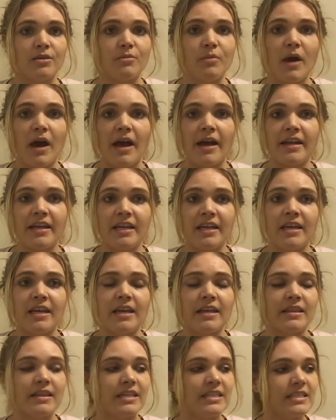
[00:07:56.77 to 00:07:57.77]
body,
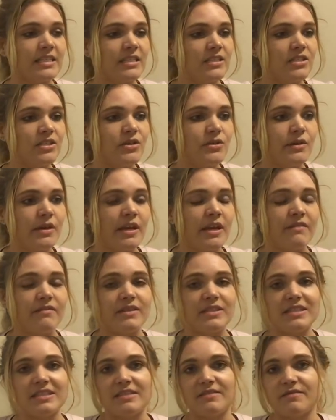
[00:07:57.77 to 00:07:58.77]
and listen to it. If
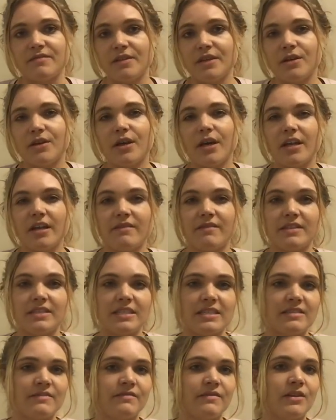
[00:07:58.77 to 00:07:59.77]
it doesn't feel good, if it
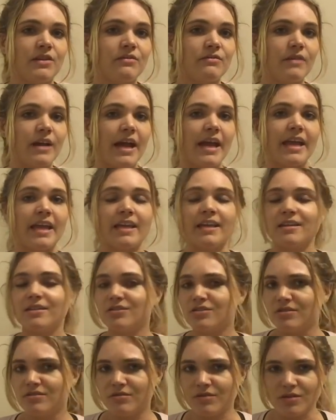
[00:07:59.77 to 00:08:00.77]
doesn't feel right,
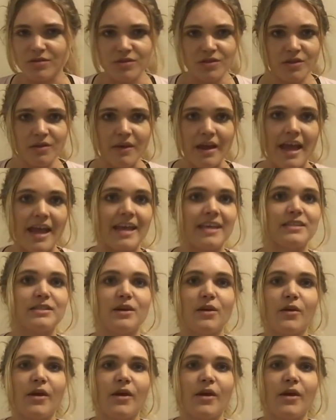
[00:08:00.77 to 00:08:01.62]
don't do it. It's